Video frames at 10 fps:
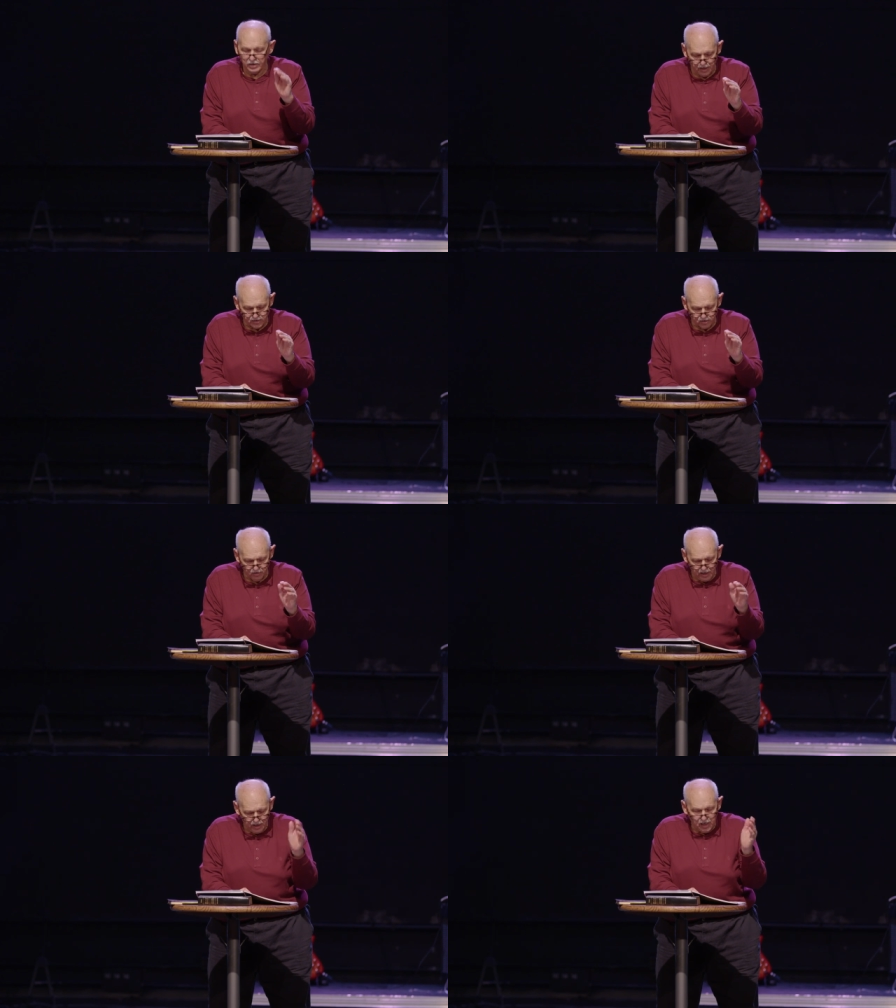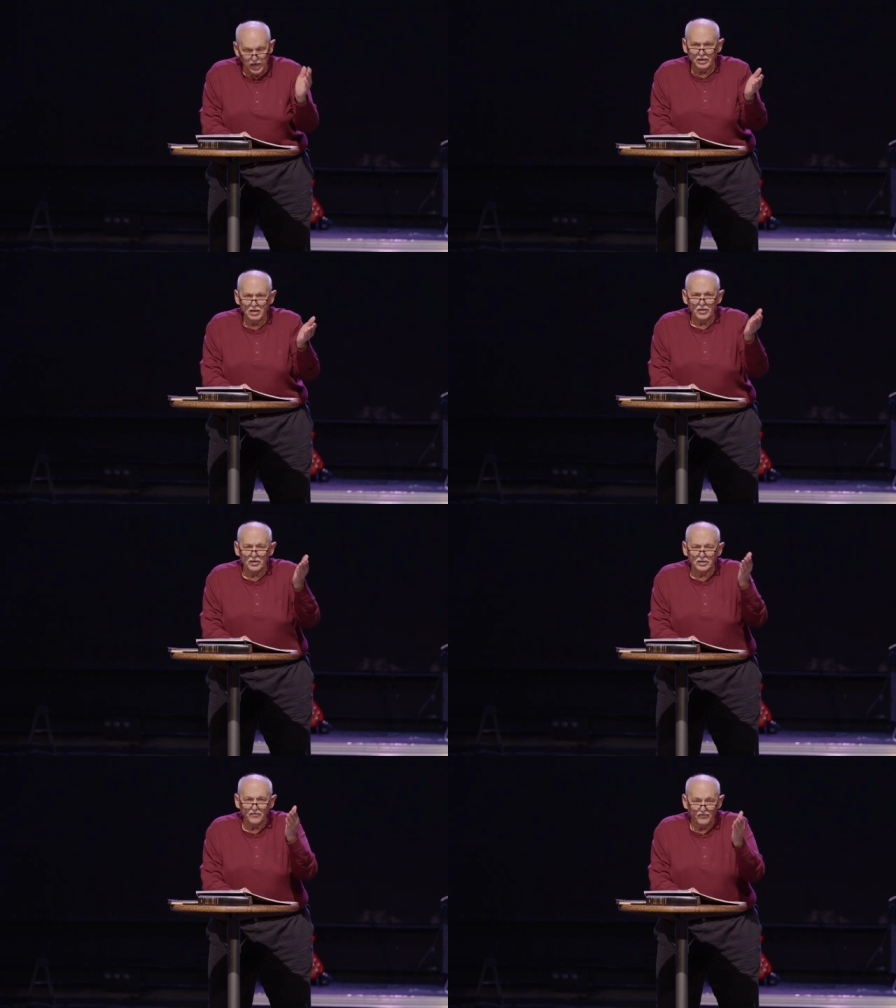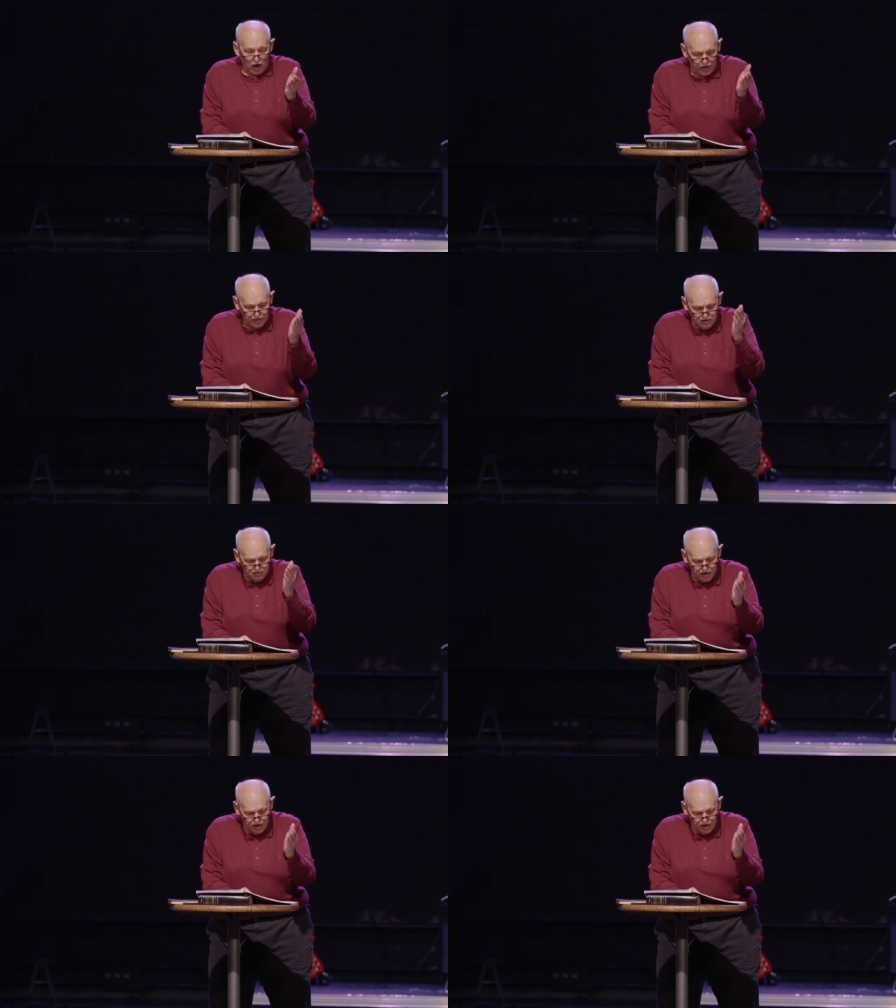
nature, in the divine